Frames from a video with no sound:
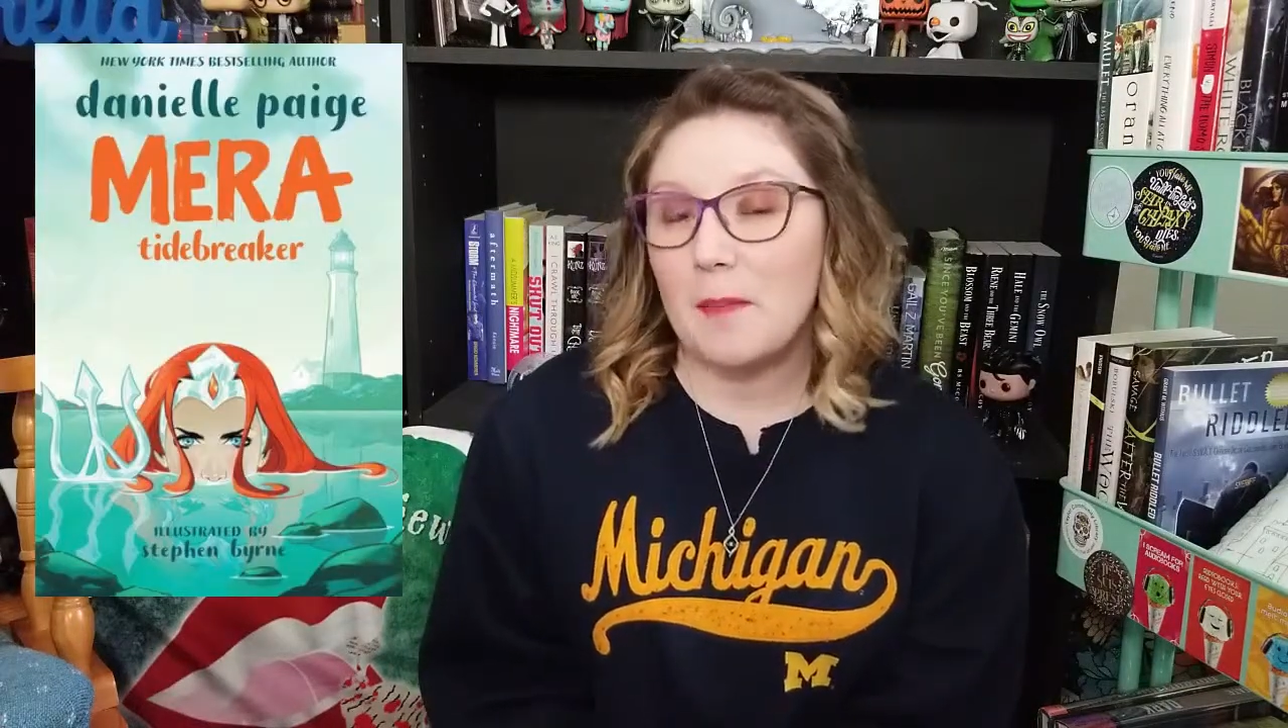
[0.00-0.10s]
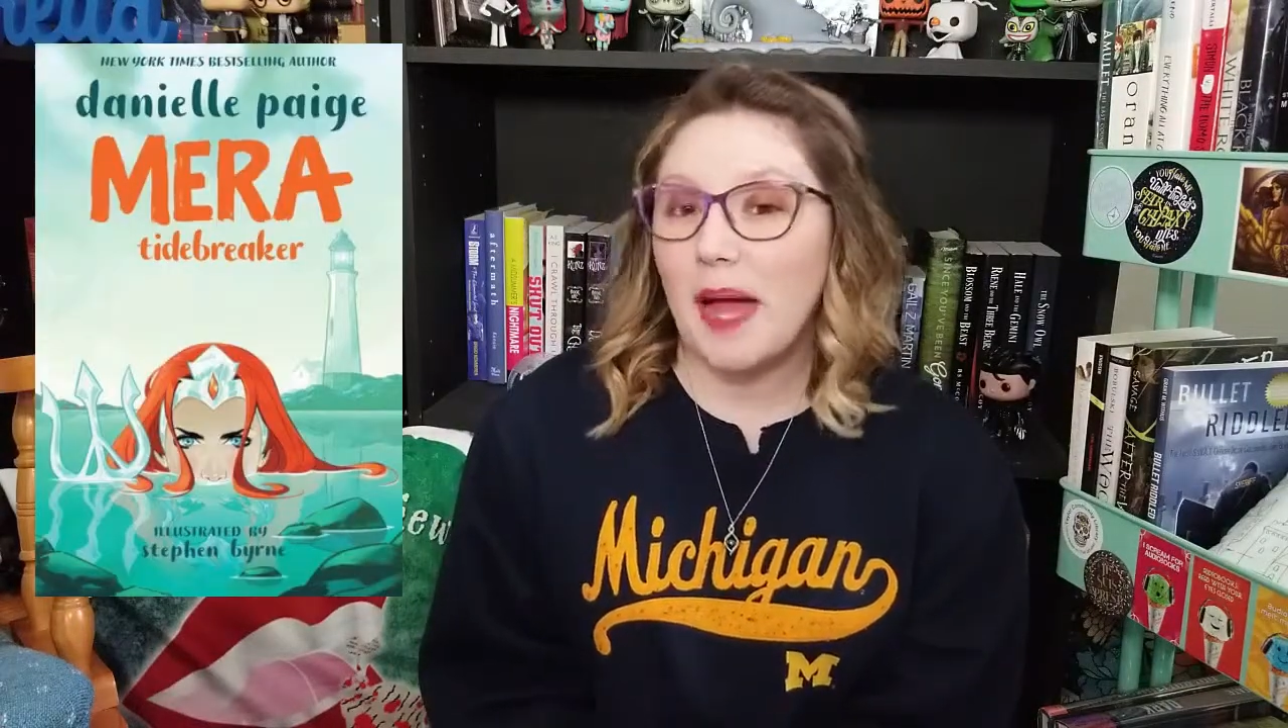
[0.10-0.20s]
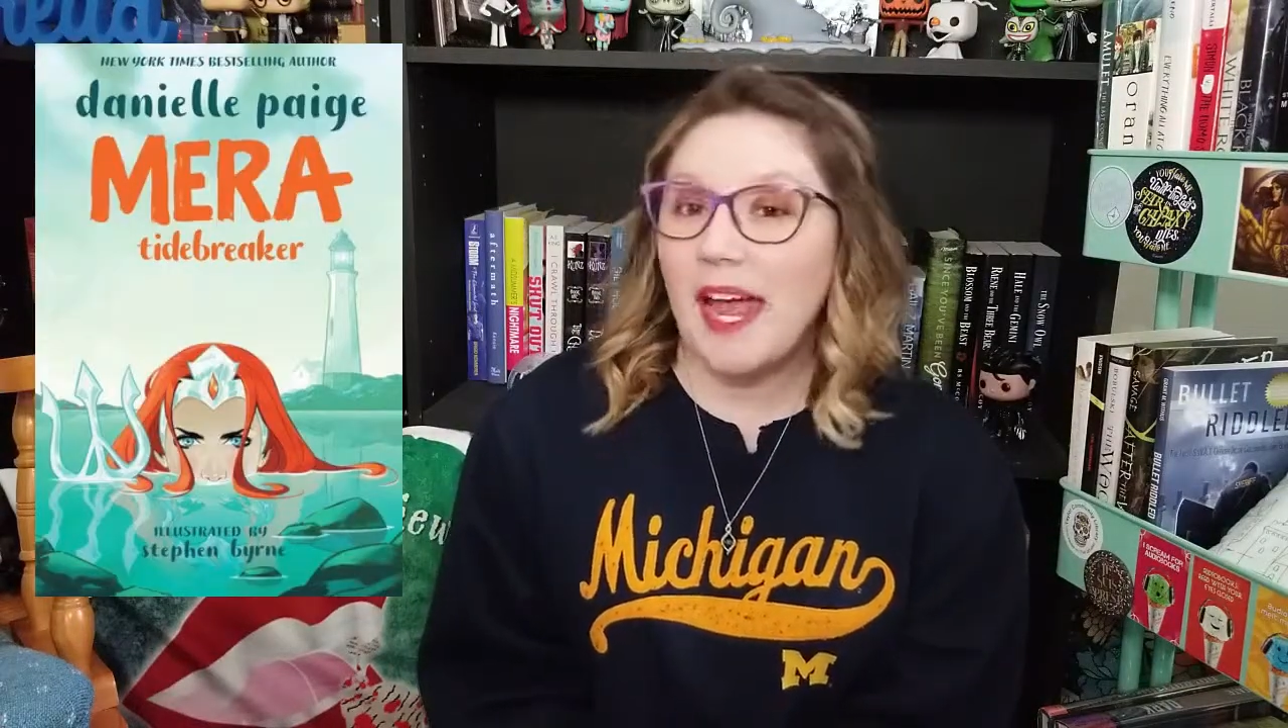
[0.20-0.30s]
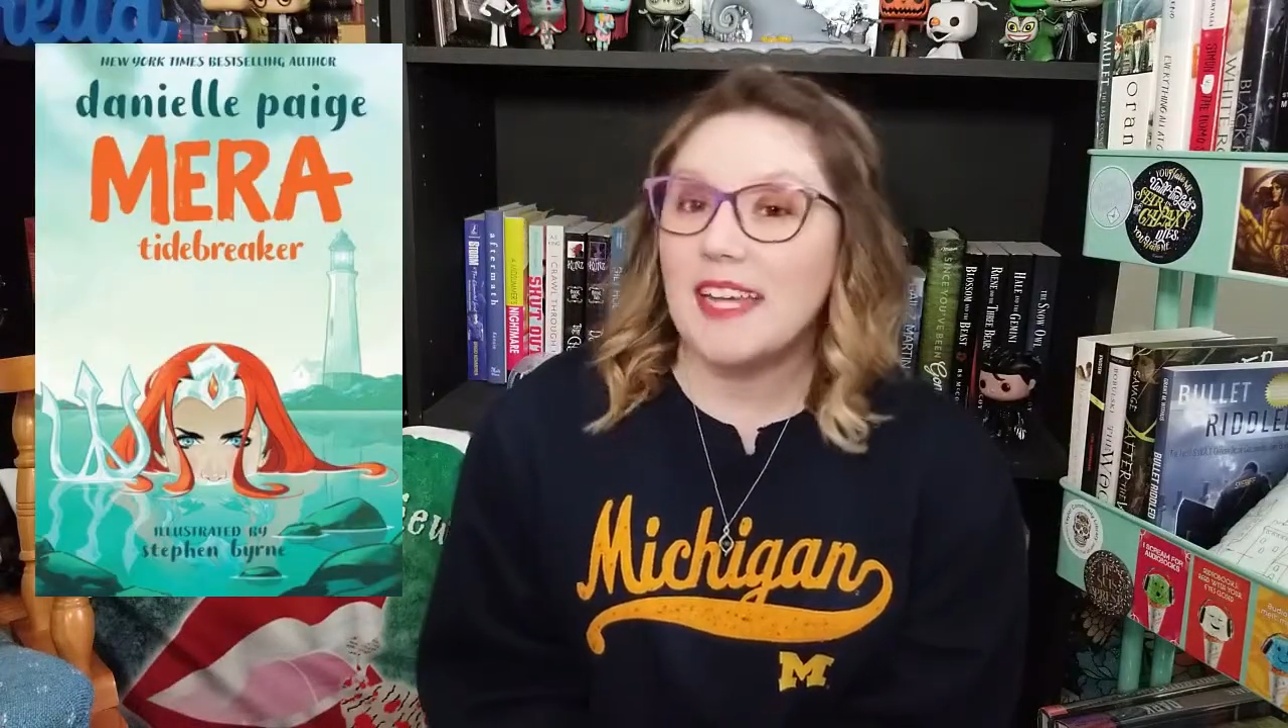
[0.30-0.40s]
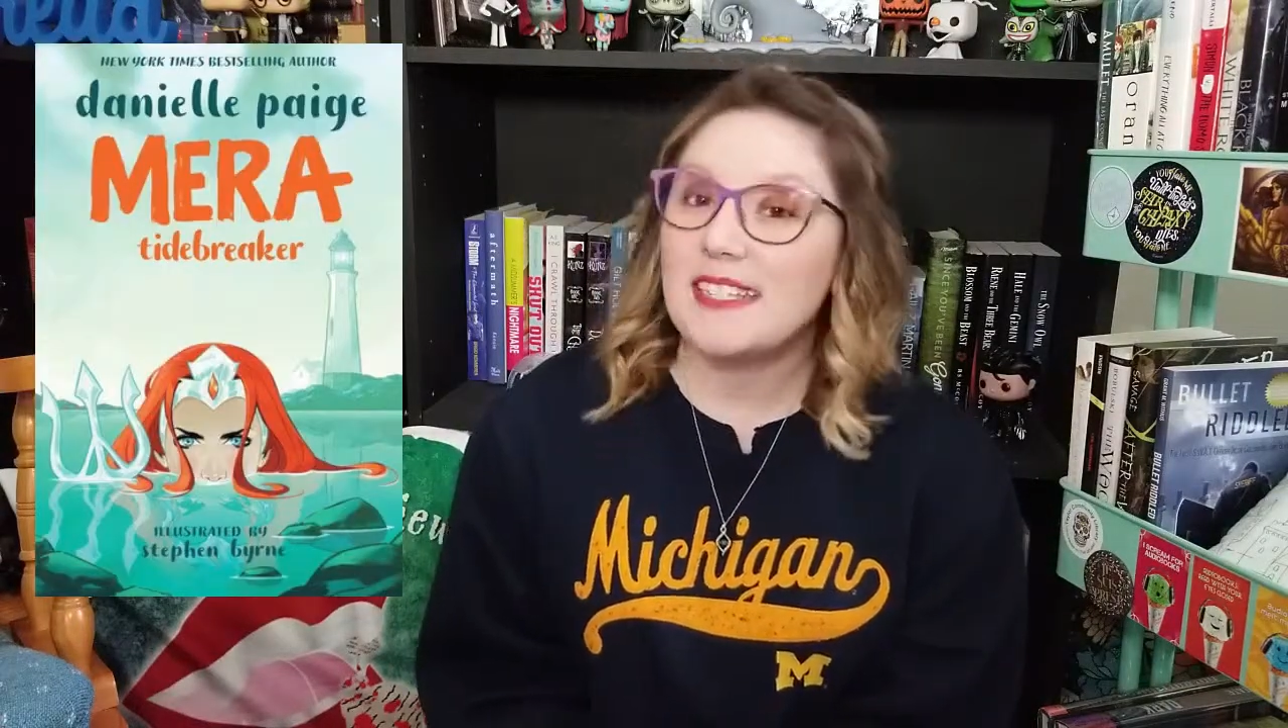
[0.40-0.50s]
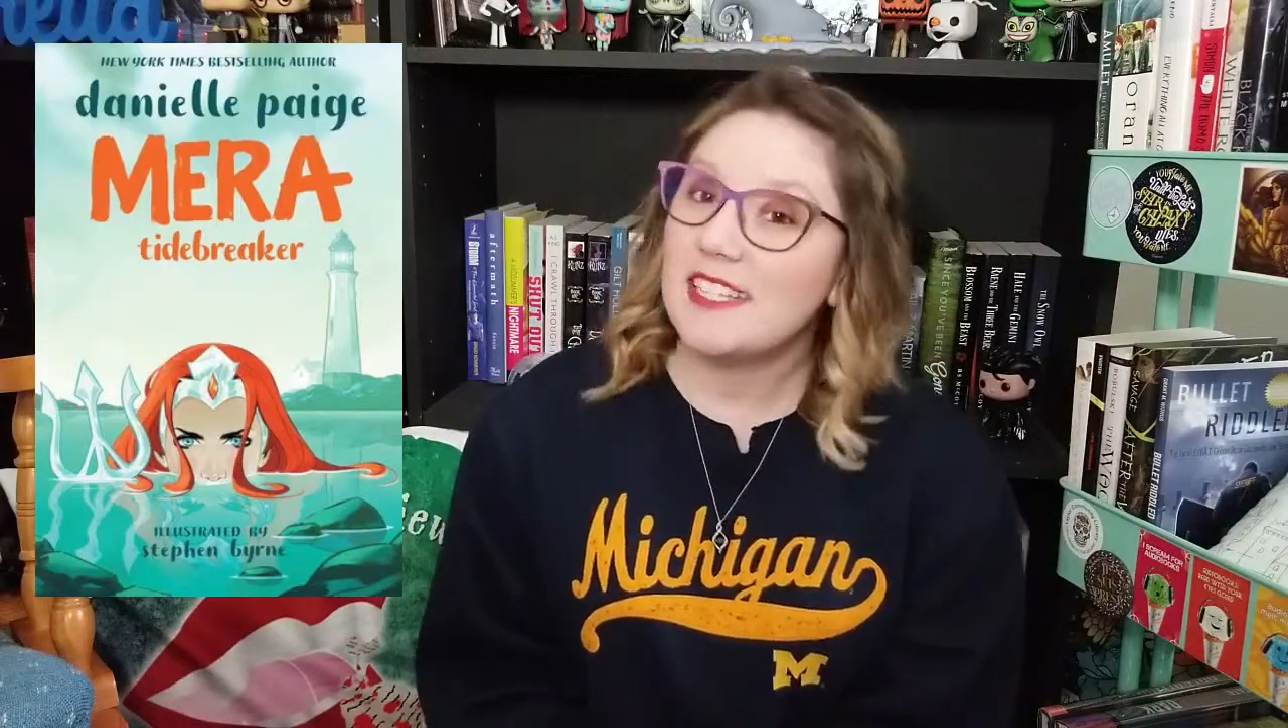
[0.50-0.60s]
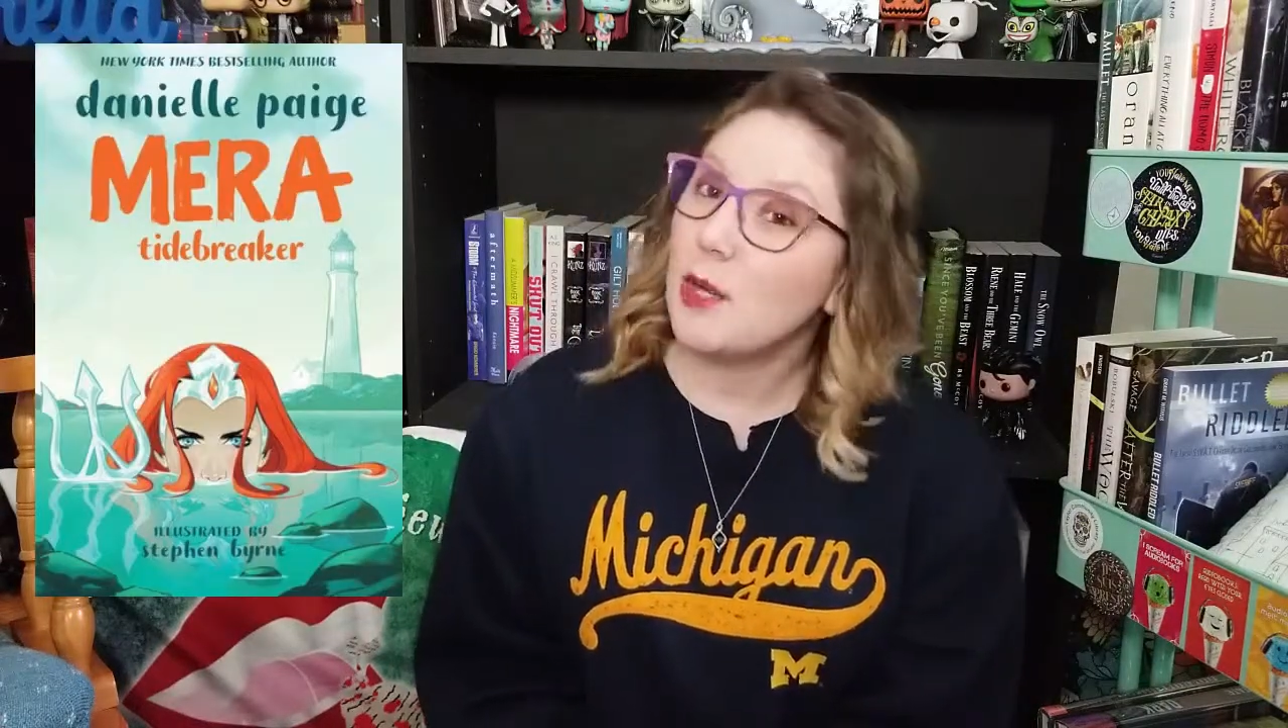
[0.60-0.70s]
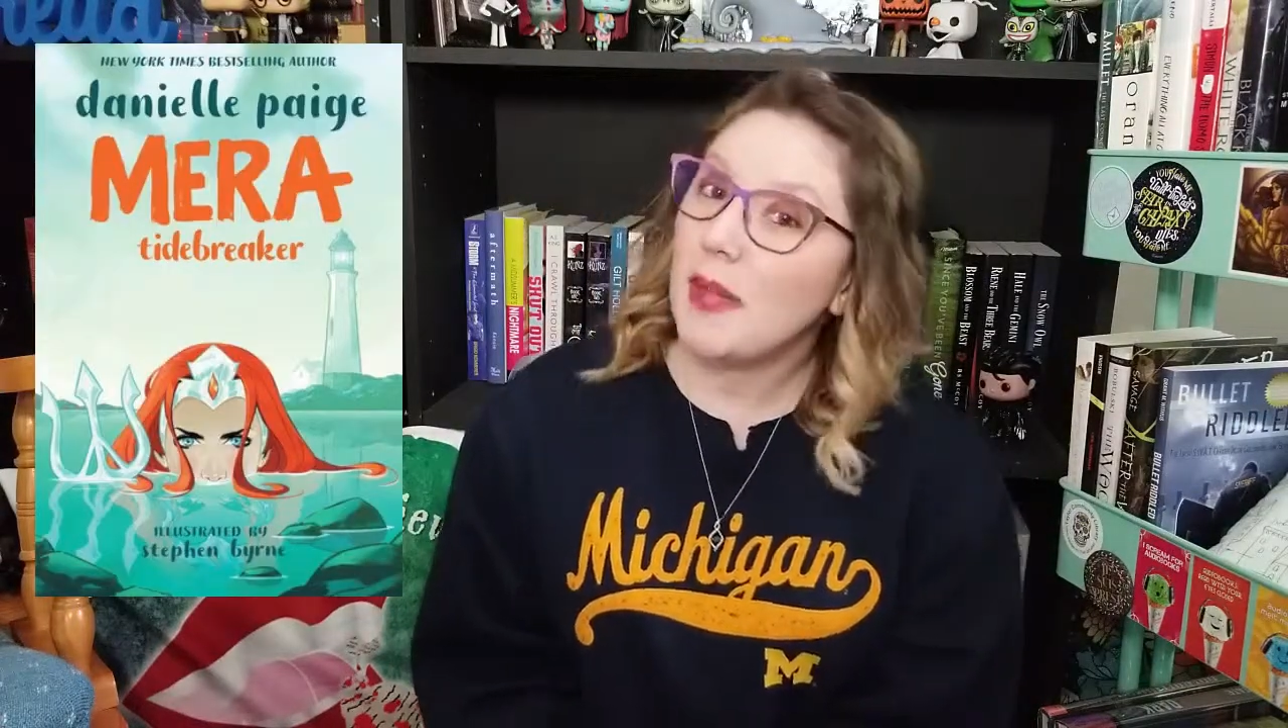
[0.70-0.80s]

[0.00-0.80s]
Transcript: by Danielle